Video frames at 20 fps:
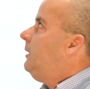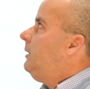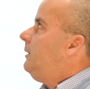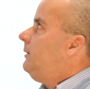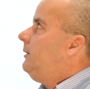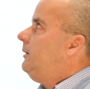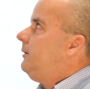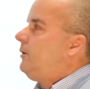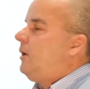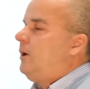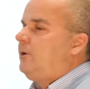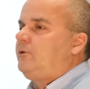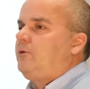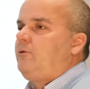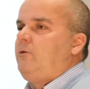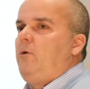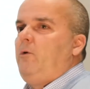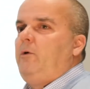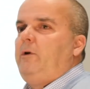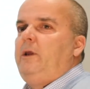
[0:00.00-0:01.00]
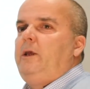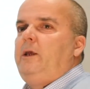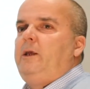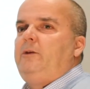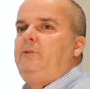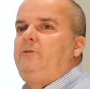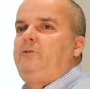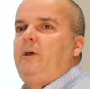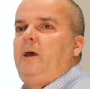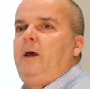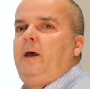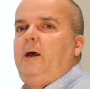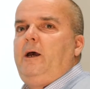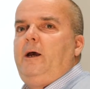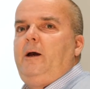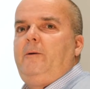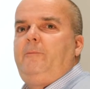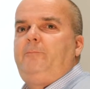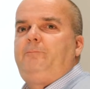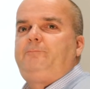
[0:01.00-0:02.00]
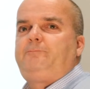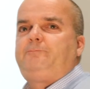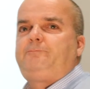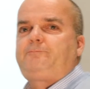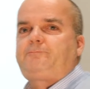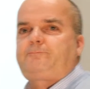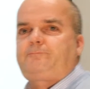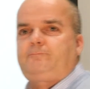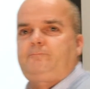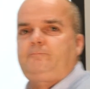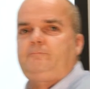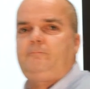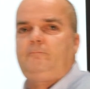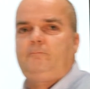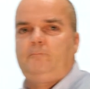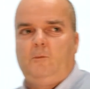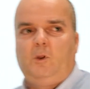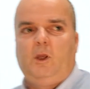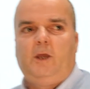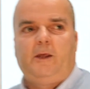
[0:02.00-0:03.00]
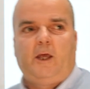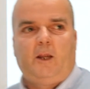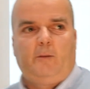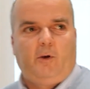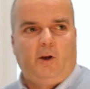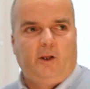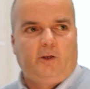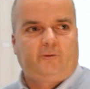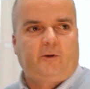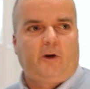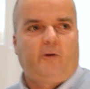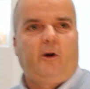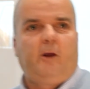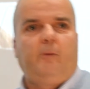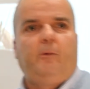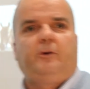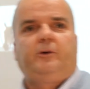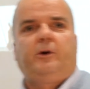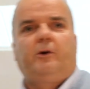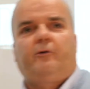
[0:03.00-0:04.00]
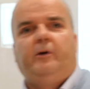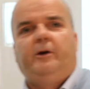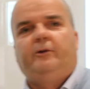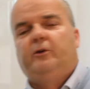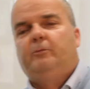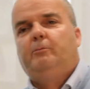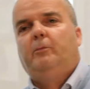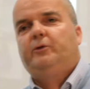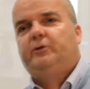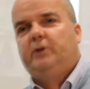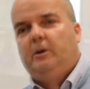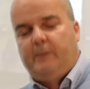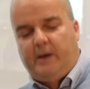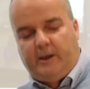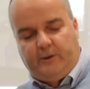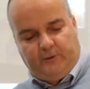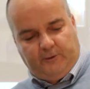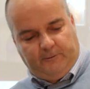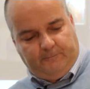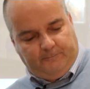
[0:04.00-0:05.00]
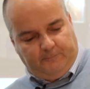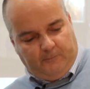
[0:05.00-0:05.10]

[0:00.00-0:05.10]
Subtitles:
And testosterone is an anabolic steroid which increases muscle mass.